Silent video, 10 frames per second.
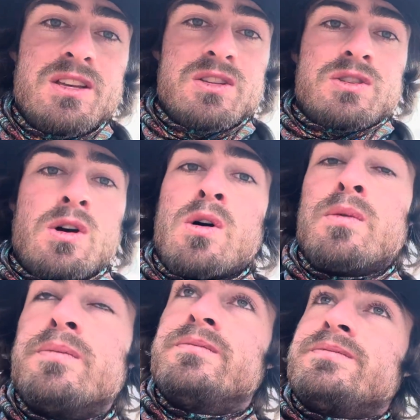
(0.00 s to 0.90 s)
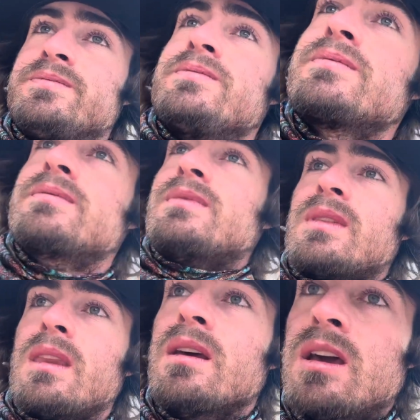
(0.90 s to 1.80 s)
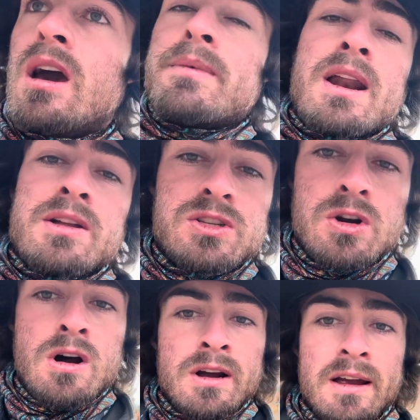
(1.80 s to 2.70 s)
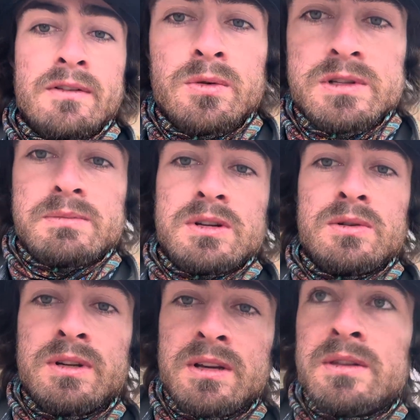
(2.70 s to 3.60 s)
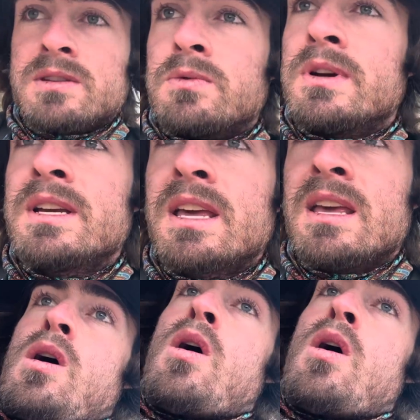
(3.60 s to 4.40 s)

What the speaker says: So coming out strong. Everyone's been doing good this week.